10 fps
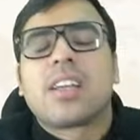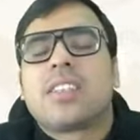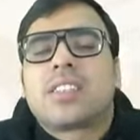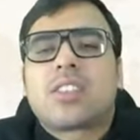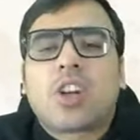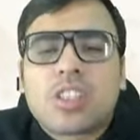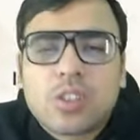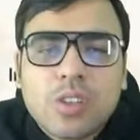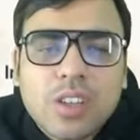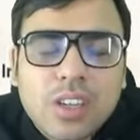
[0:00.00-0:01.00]
This is
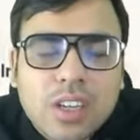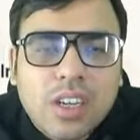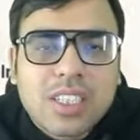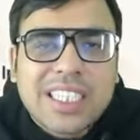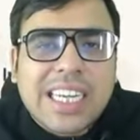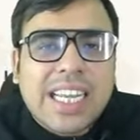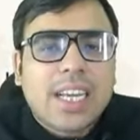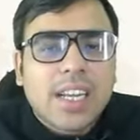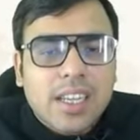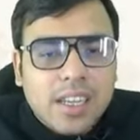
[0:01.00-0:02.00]
also a city
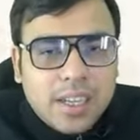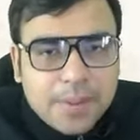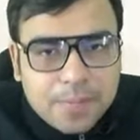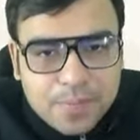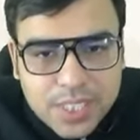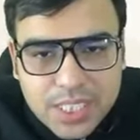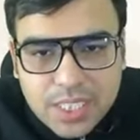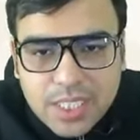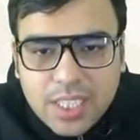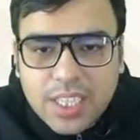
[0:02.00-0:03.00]

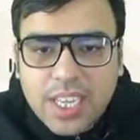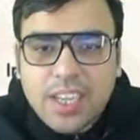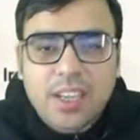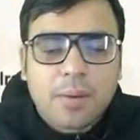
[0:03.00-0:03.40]
in Turkey.